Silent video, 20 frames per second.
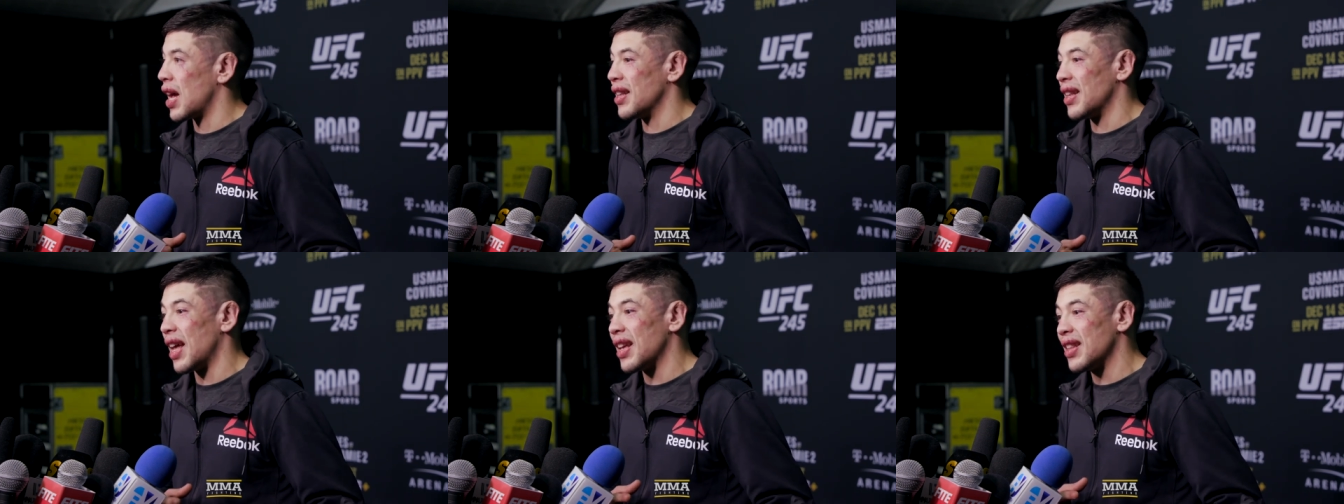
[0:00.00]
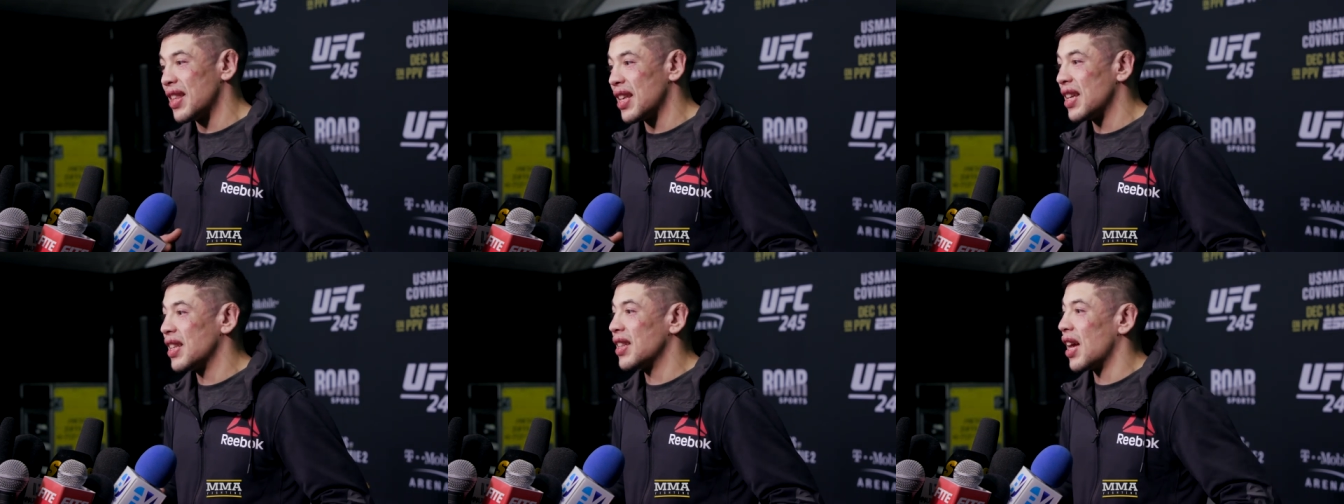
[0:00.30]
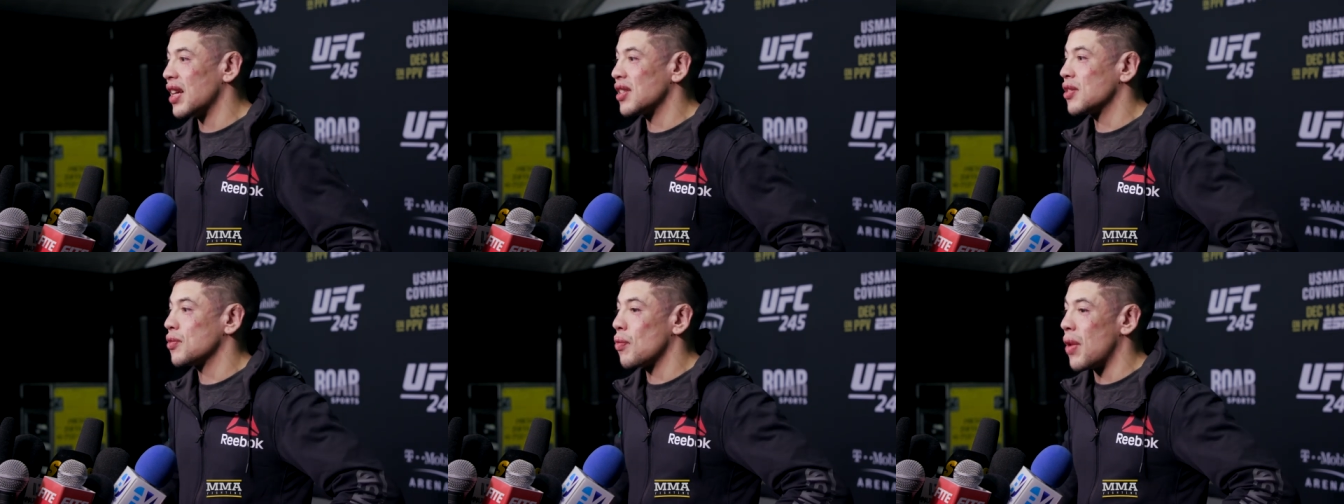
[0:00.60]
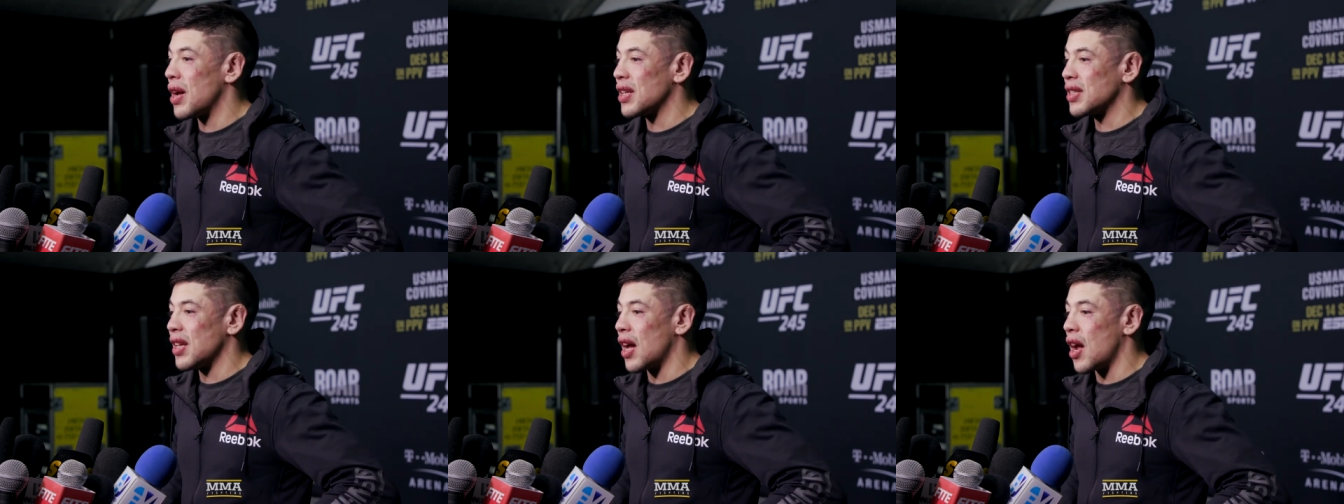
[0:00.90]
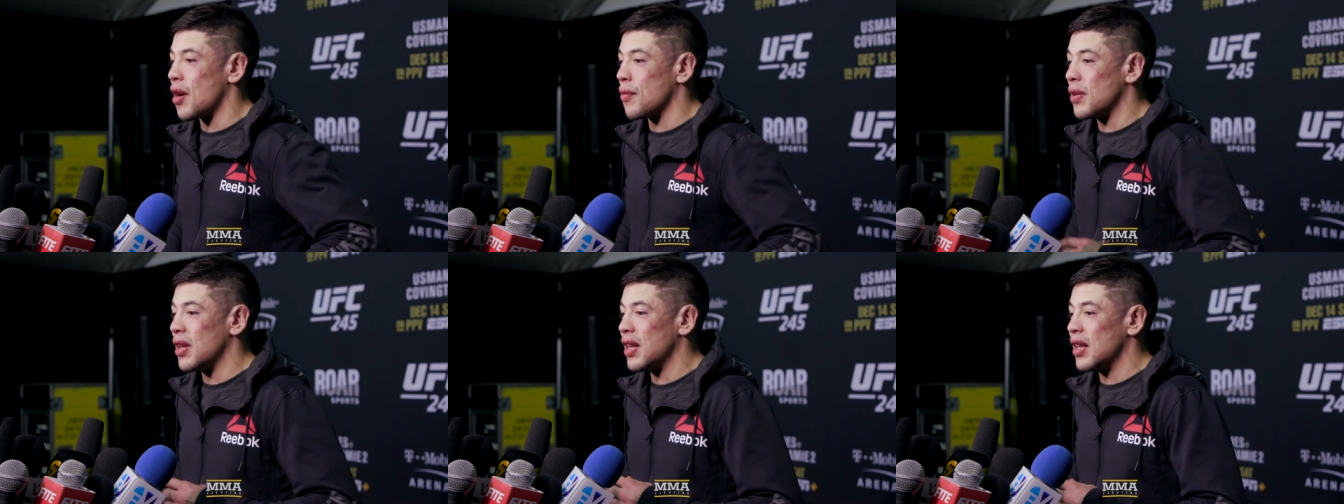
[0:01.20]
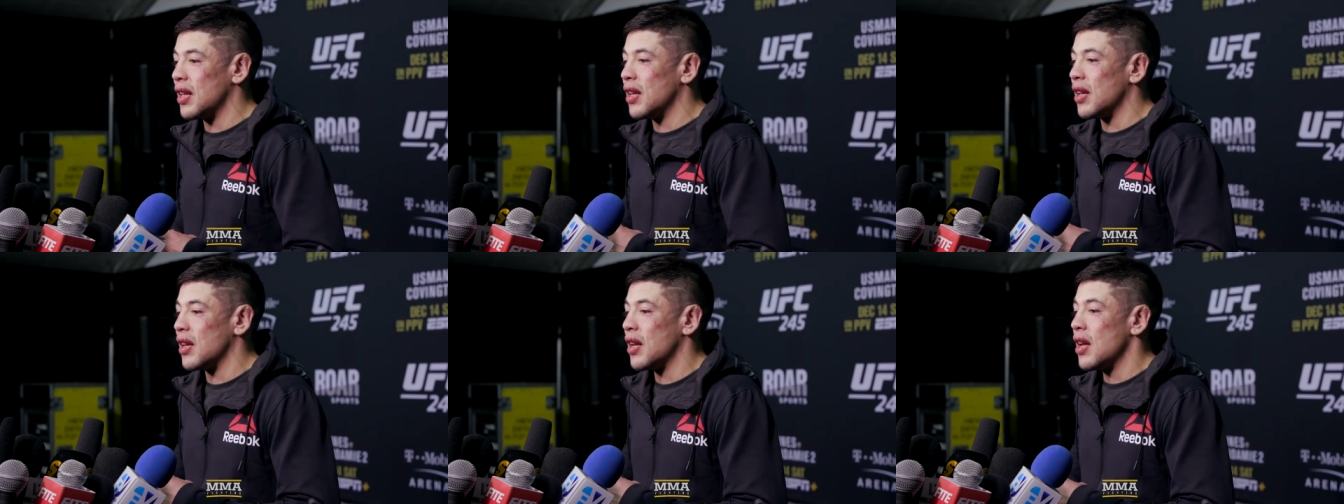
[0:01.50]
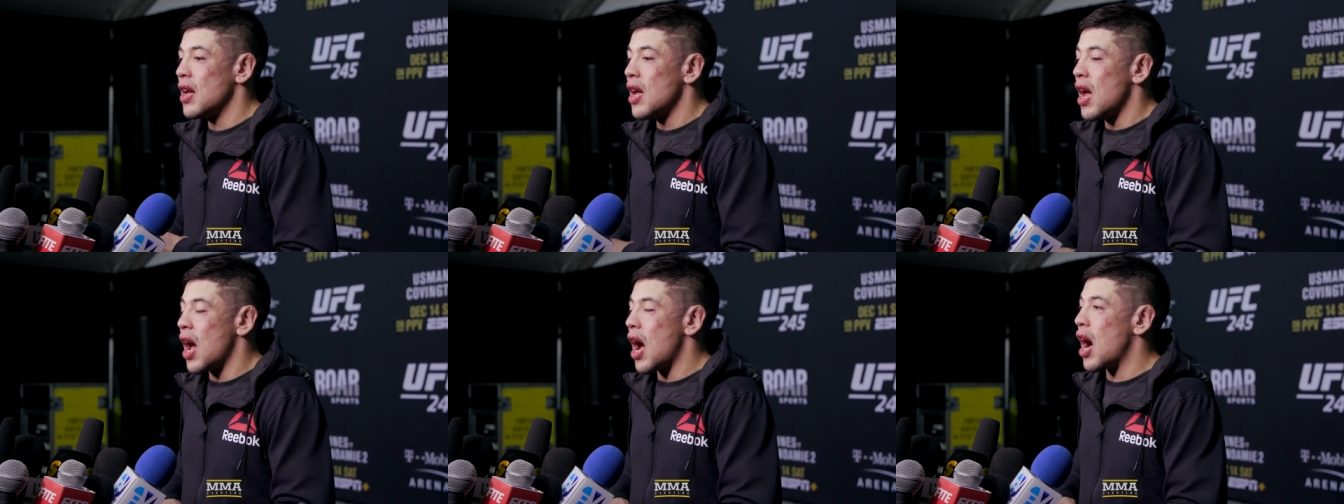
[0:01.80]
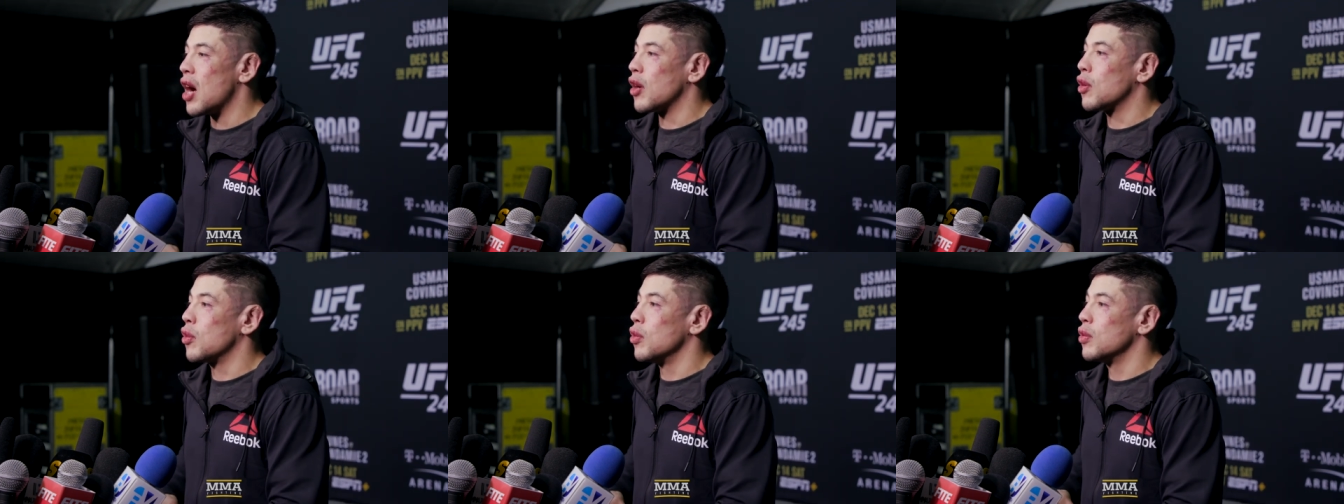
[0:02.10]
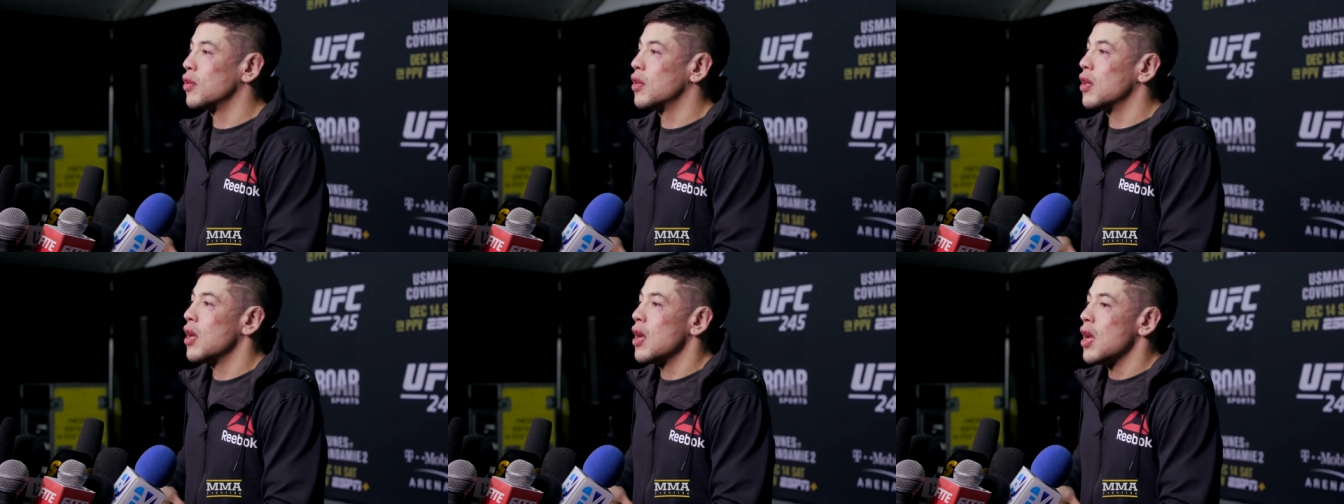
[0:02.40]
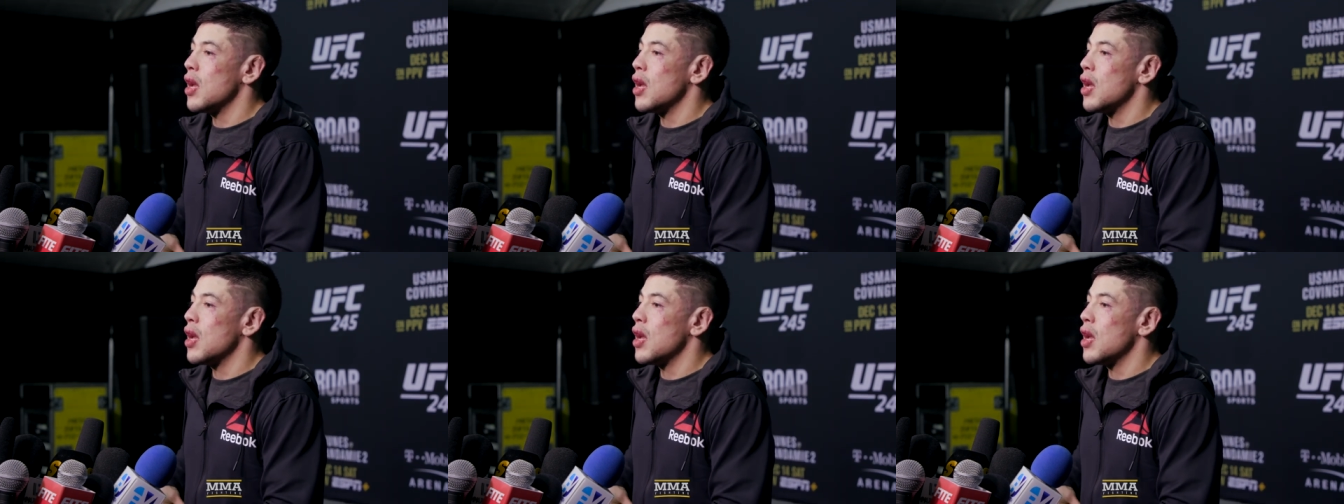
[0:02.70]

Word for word: And I think that was a really uh, good